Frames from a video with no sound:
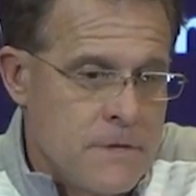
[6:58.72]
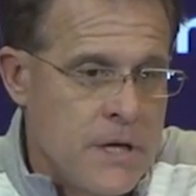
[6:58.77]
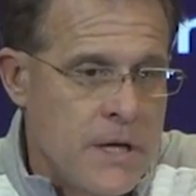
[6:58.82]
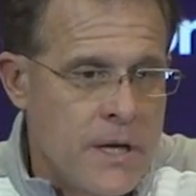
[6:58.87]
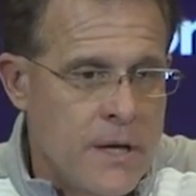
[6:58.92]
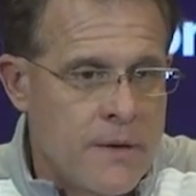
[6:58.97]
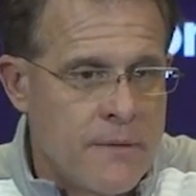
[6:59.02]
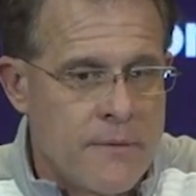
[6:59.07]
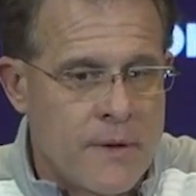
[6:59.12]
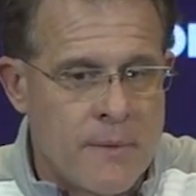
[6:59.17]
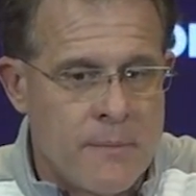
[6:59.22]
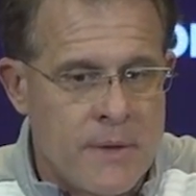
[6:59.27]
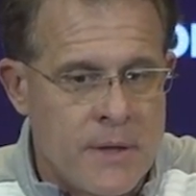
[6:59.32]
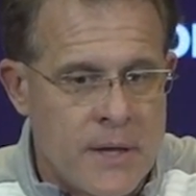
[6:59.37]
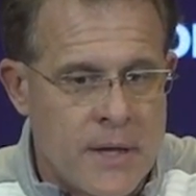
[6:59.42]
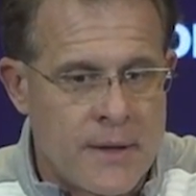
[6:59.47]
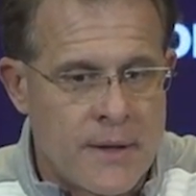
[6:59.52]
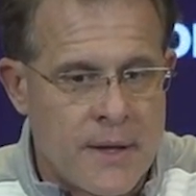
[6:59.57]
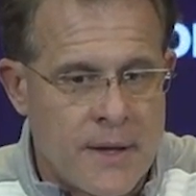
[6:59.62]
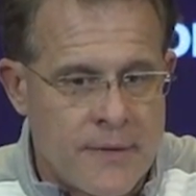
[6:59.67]
Yeah, I mean,
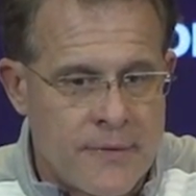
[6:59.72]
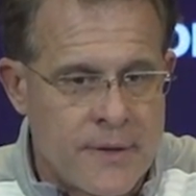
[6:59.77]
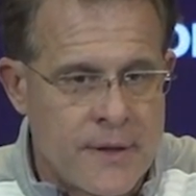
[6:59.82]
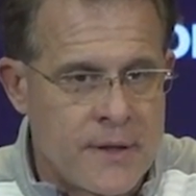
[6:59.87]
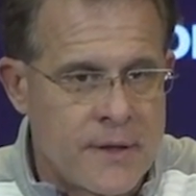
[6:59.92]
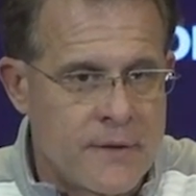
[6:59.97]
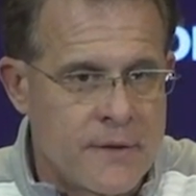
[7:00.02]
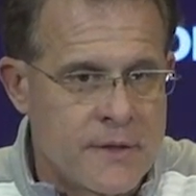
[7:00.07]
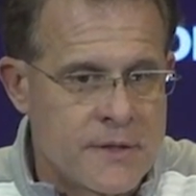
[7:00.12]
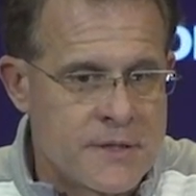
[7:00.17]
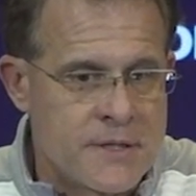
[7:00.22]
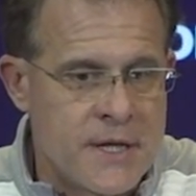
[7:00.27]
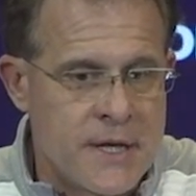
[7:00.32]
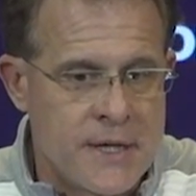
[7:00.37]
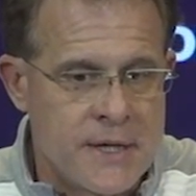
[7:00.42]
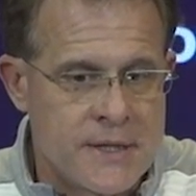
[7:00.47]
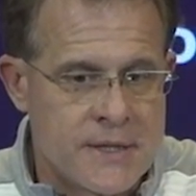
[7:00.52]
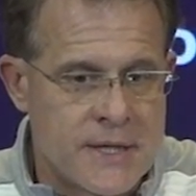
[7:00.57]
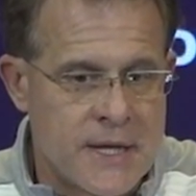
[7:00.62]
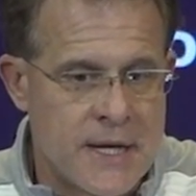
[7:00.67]
I think this
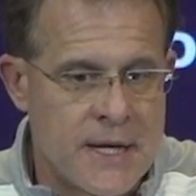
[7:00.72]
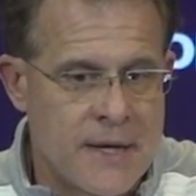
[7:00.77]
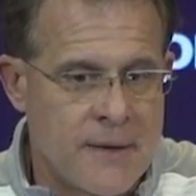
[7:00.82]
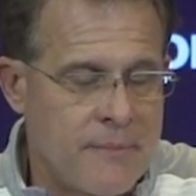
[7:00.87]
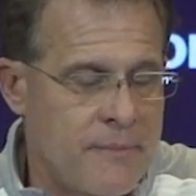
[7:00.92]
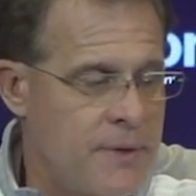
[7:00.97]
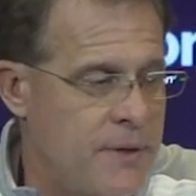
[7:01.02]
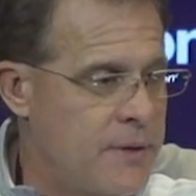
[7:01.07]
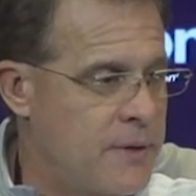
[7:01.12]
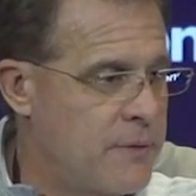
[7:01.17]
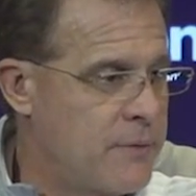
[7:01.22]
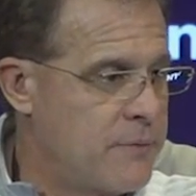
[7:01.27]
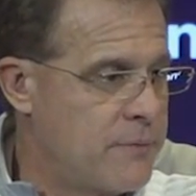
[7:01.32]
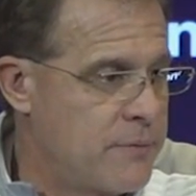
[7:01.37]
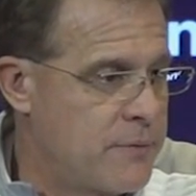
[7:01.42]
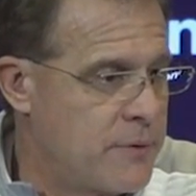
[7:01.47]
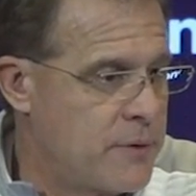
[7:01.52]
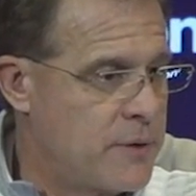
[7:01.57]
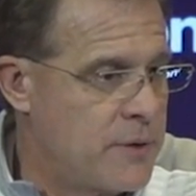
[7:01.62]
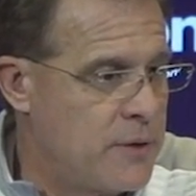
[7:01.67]
day and time, you know,
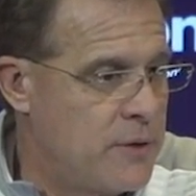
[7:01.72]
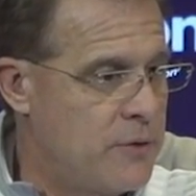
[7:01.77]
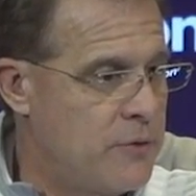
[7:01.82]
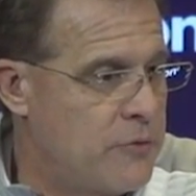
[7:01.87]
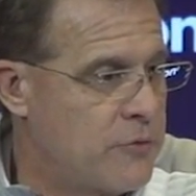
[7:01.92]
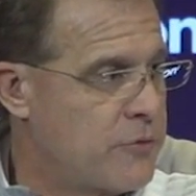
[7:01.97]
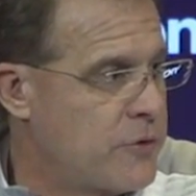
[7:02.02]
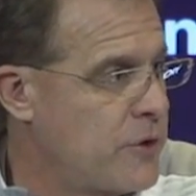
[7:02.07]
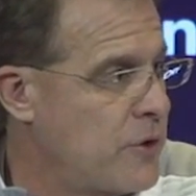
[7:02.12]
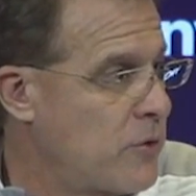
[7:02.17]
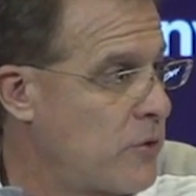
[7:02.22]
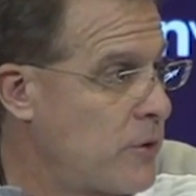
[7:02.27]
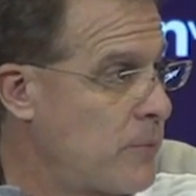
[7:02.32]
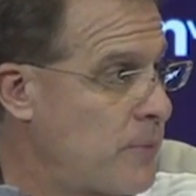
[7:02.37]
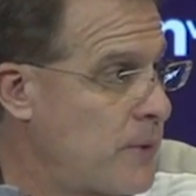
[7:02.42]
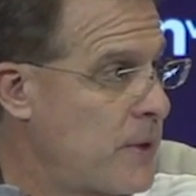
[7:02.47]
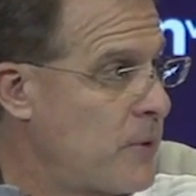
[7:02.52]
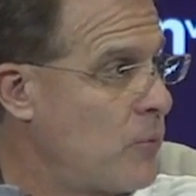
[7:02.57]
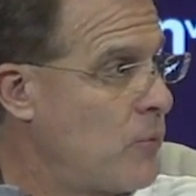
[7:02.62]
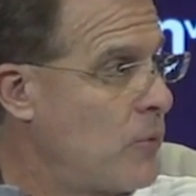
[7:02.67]
usually you only play